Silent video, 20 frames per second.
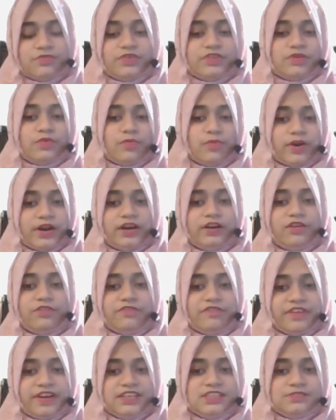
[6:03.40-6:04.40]
with a word or
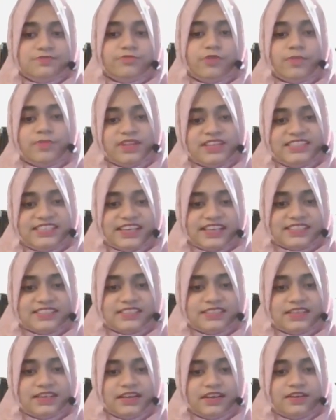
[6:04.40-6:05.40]
phrase from the text.
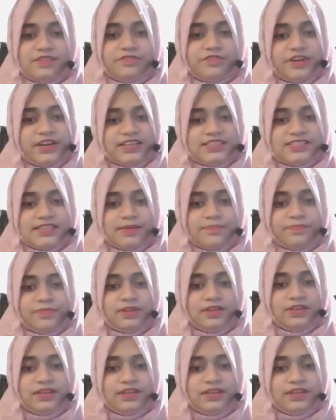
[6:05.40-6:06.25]
For example,